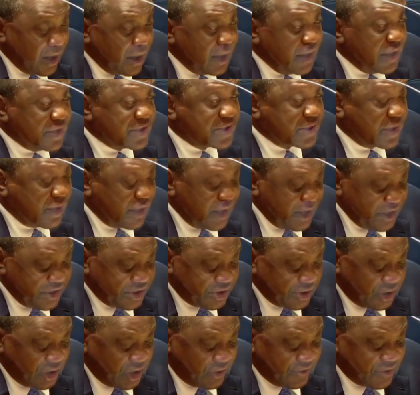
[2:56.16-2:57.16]
An
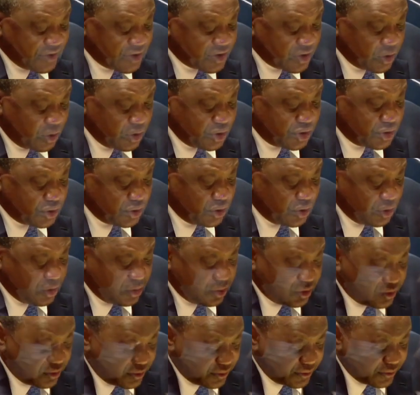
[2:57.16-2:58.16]
escalation of a
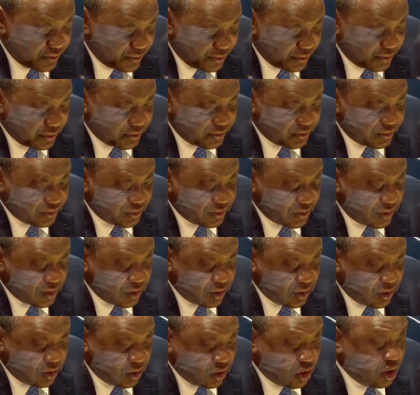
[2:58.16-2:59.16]
social
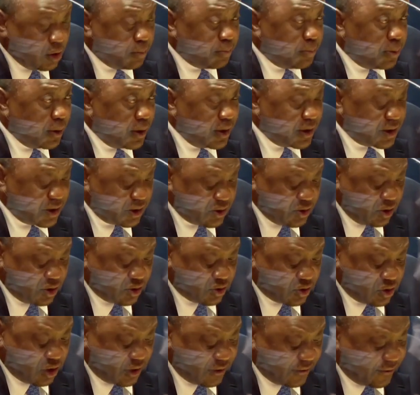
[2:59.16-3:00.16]
or political
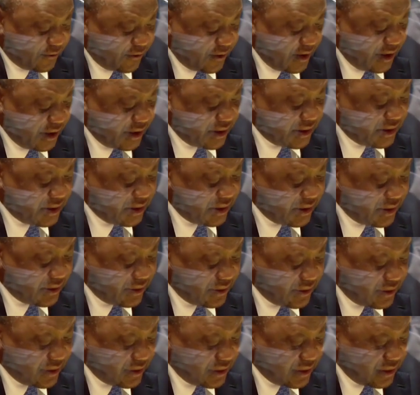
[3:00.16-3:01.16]
conflict
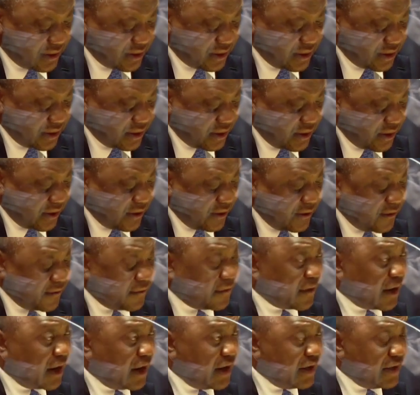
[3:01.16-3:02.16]

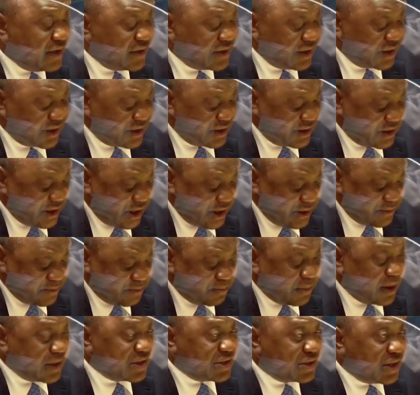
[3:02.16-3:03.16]
finds the state
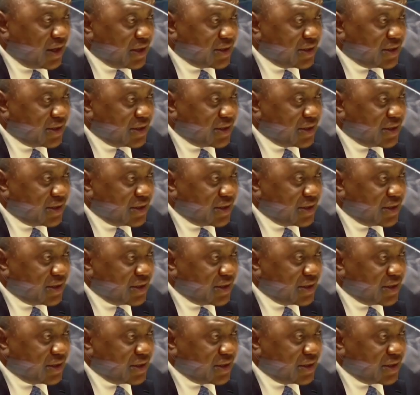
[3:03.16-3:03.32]
much